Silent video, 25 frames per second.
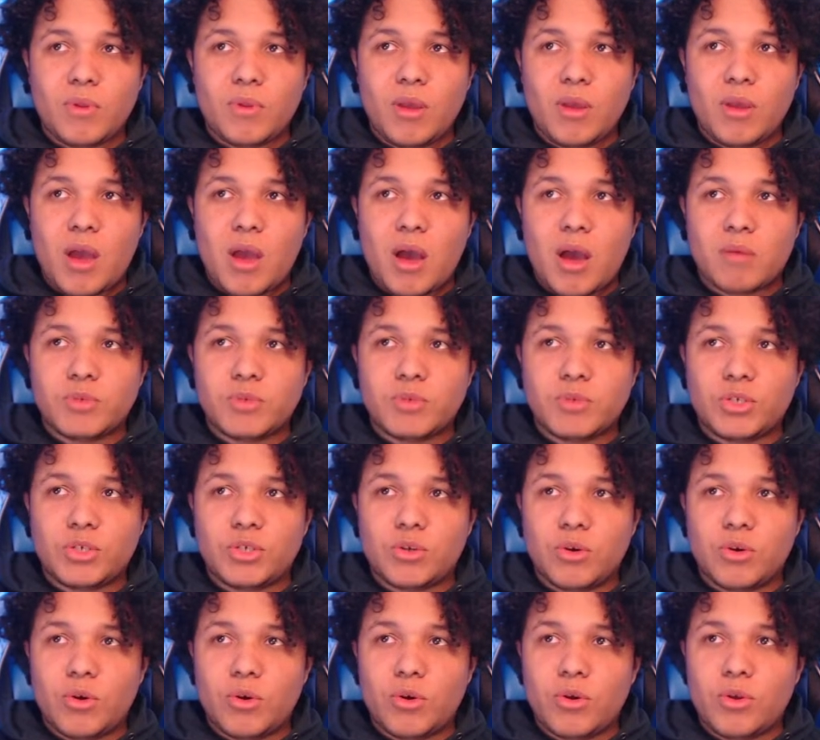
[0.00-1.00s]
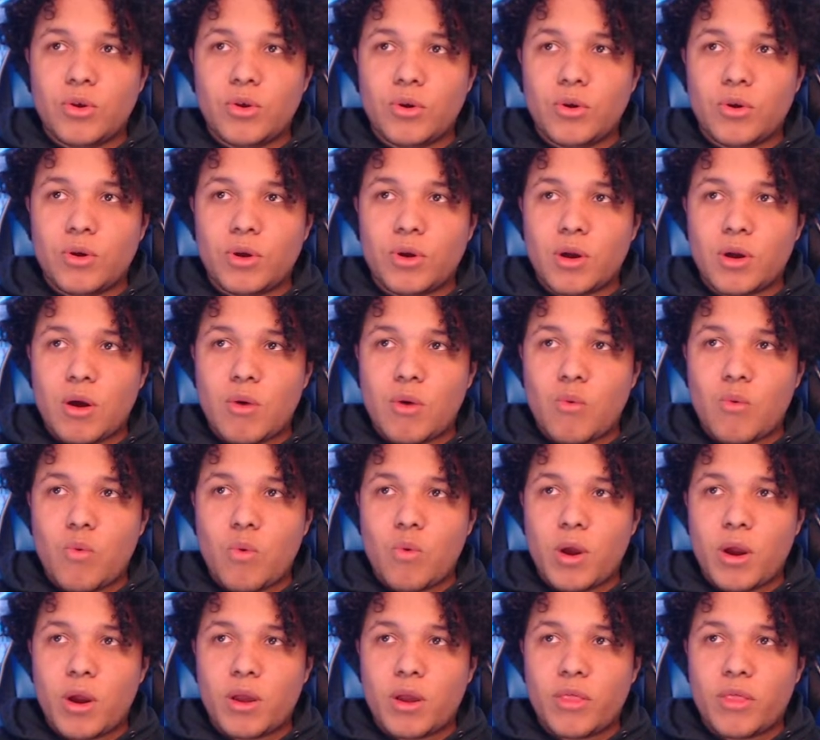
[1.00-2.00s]
I'm sure you're
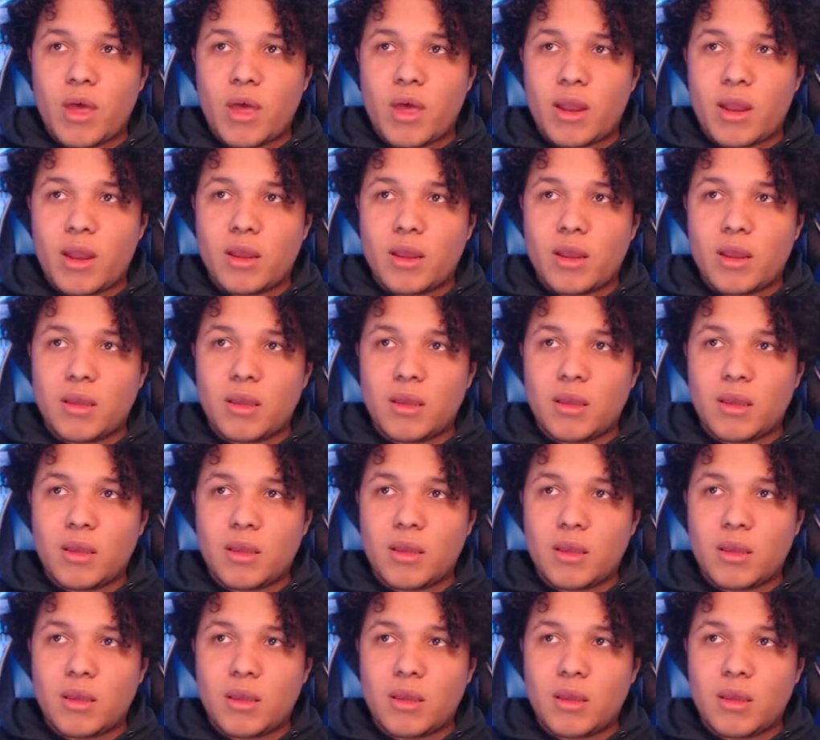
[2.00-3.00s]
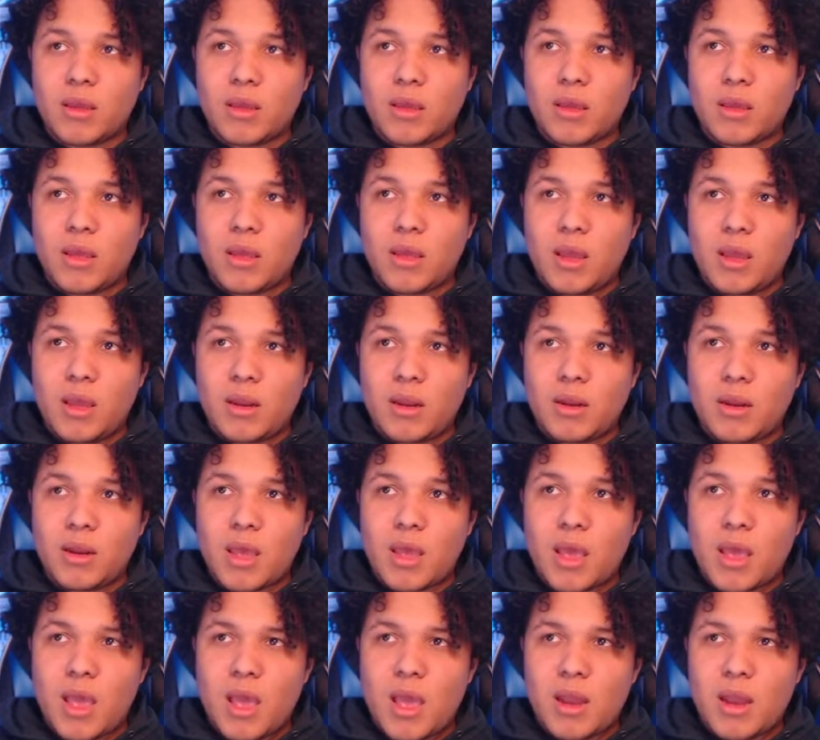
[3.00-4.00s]
aware that in
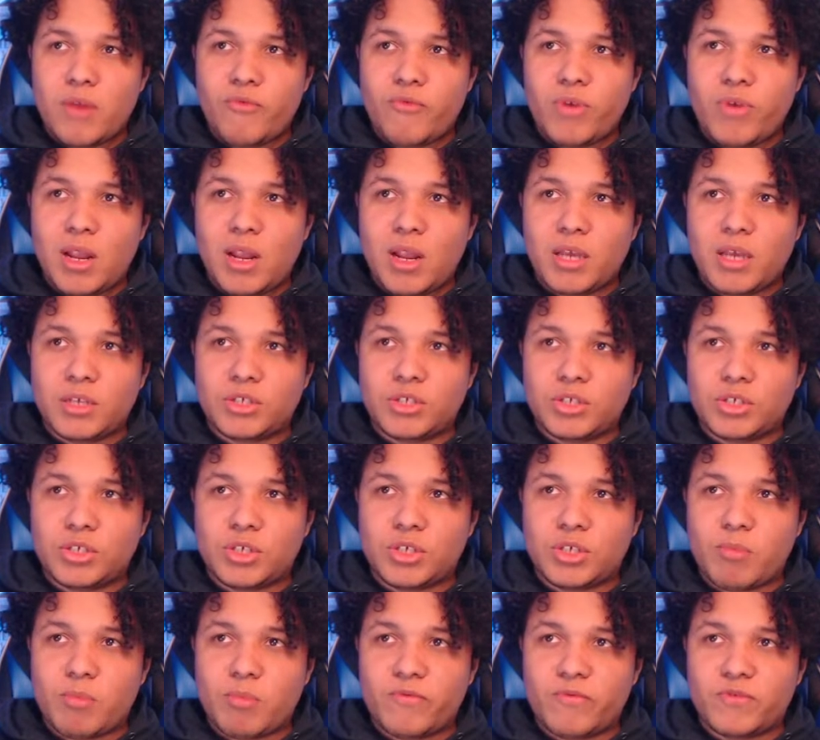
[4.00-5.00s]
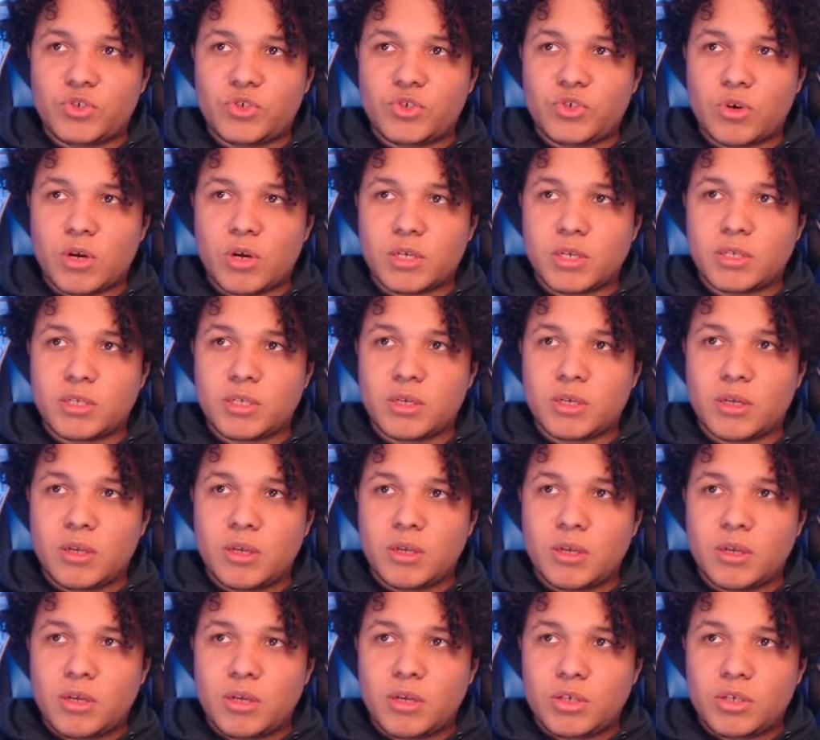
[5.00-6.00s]
any relationship of trust,
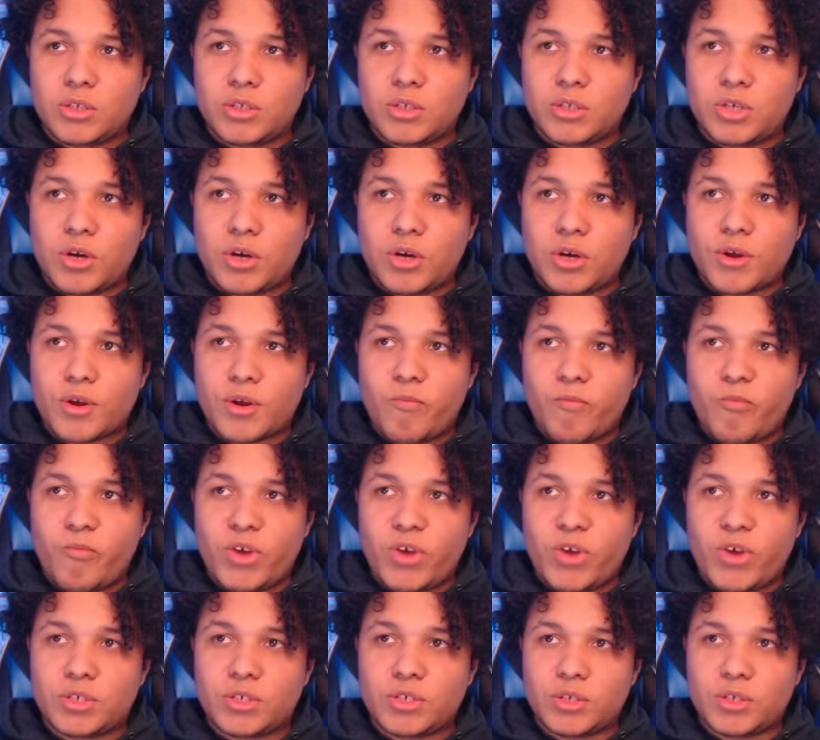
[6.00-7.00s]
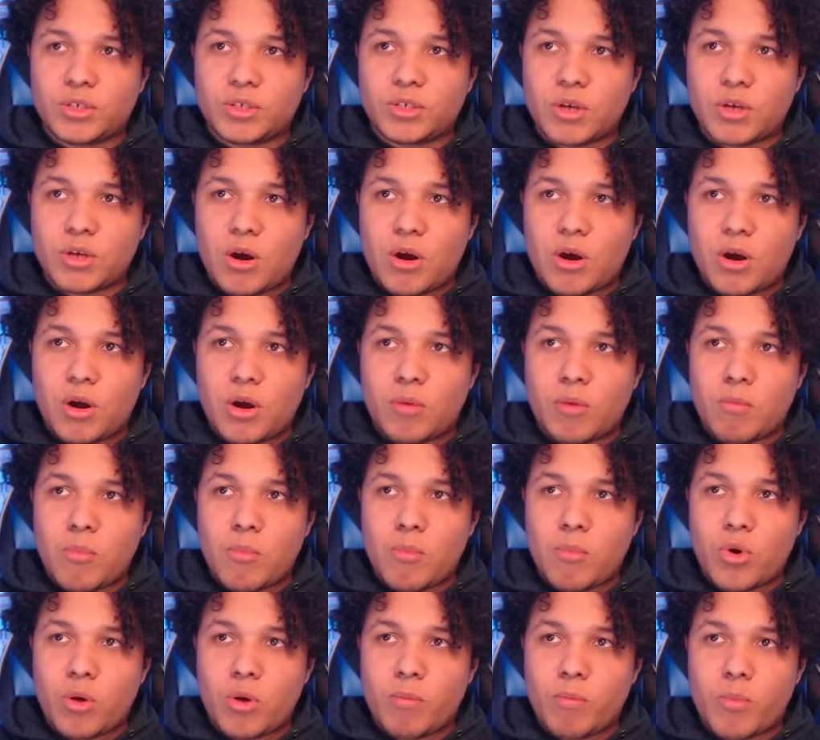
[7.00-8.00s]
shared convictions are
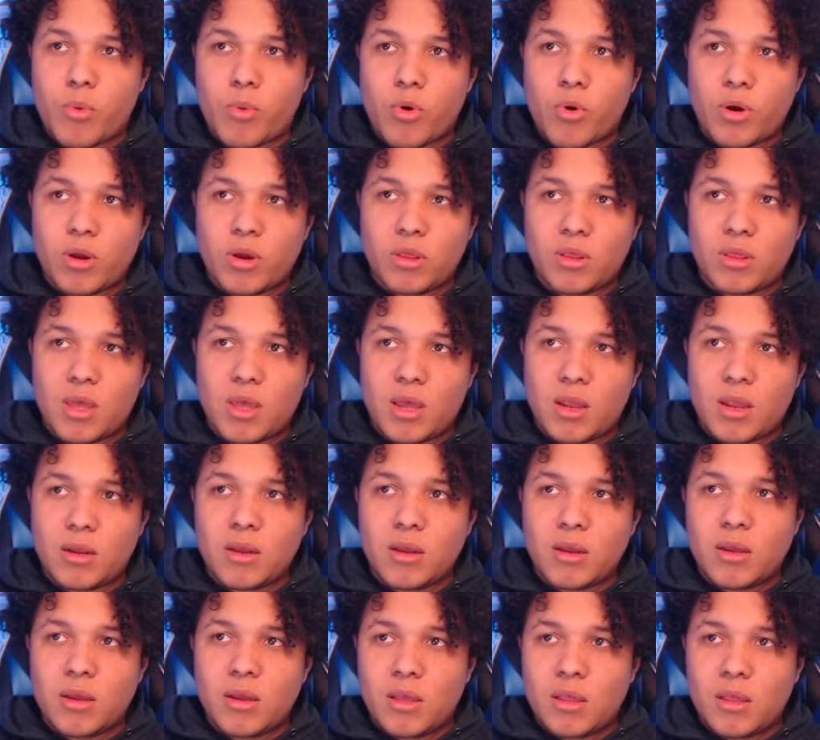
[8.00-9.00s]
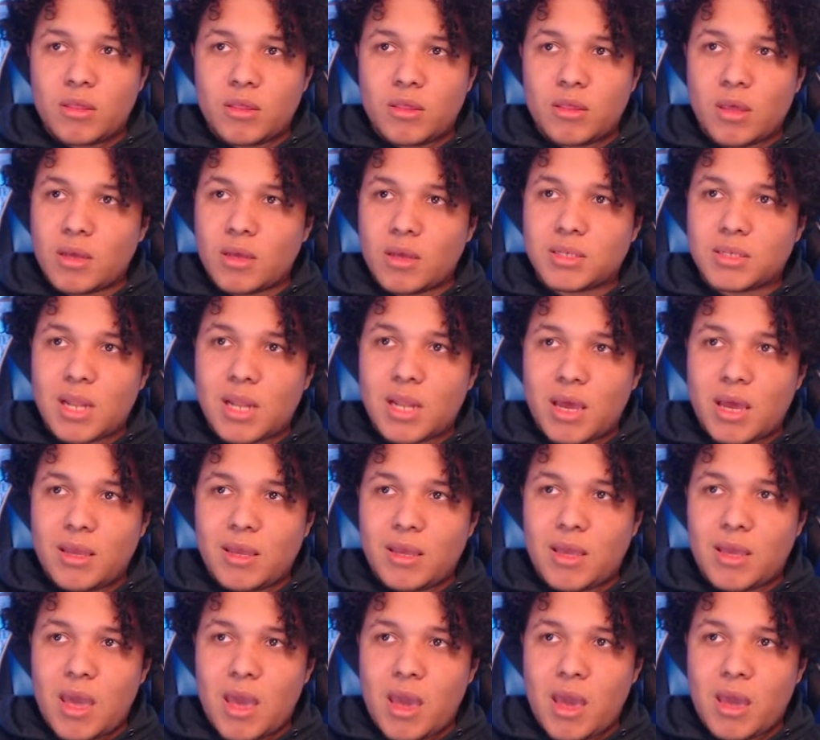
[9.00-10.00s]
more important than things like
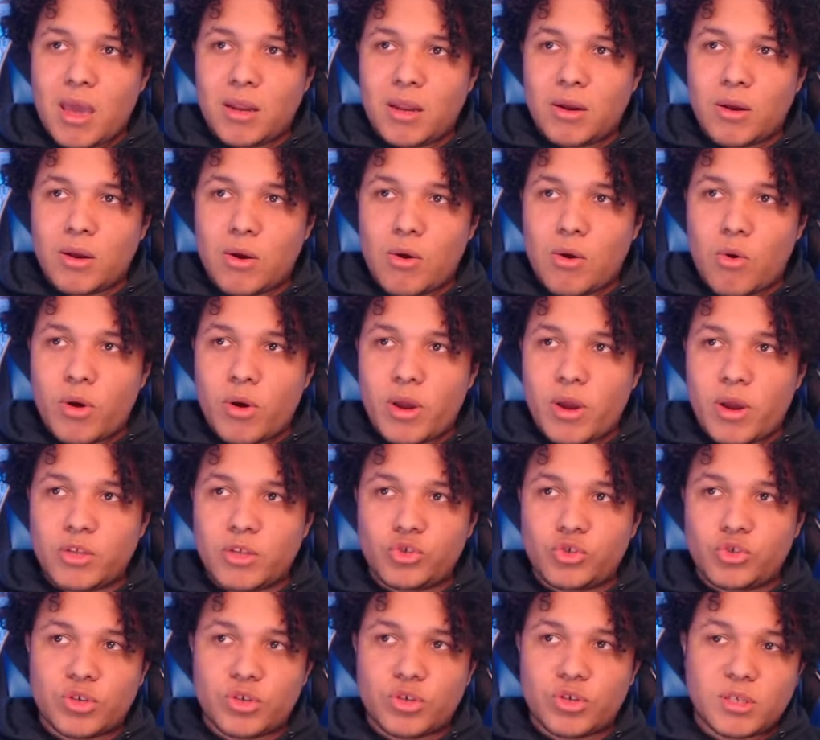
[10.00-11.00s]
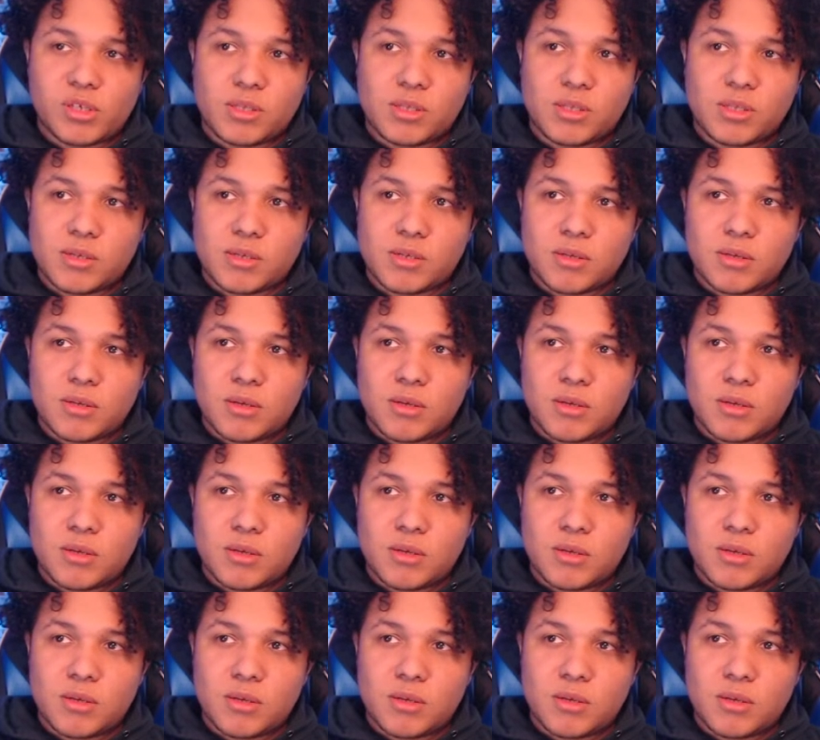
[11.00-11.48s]
gain or interests.